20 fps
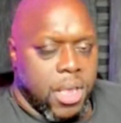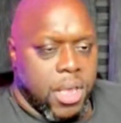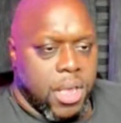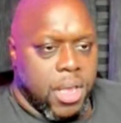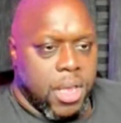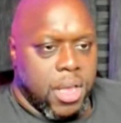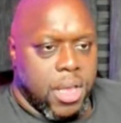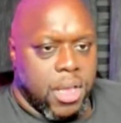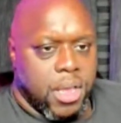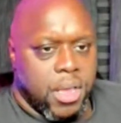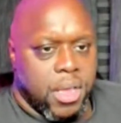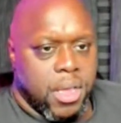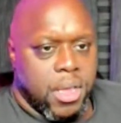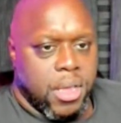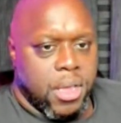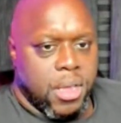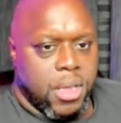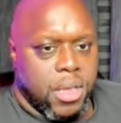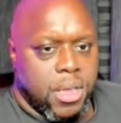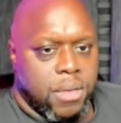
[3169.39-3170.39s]

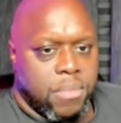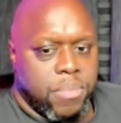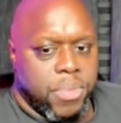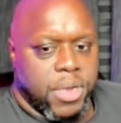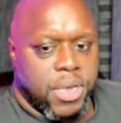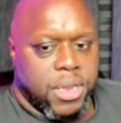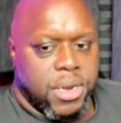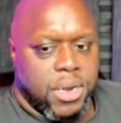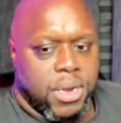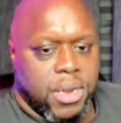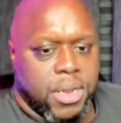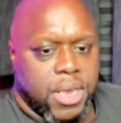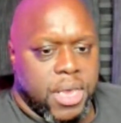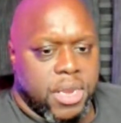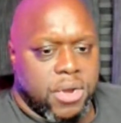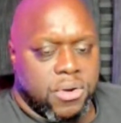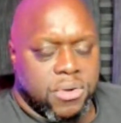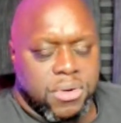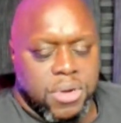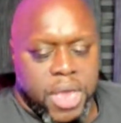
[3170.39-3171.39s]
But I
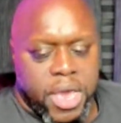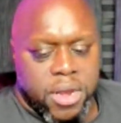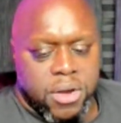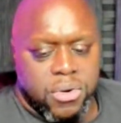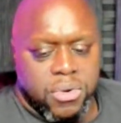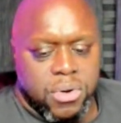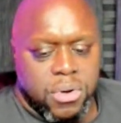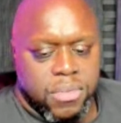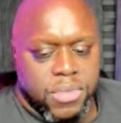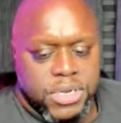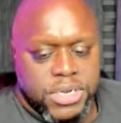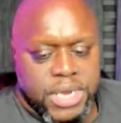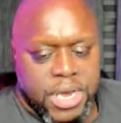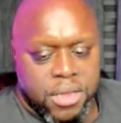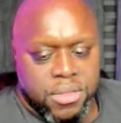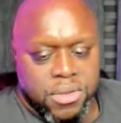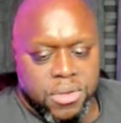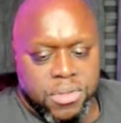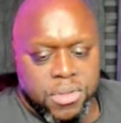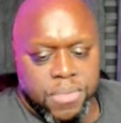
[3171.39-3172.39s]
don't normally
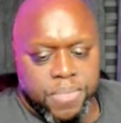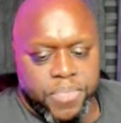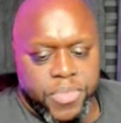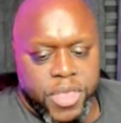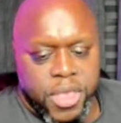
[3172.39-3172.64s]
download them.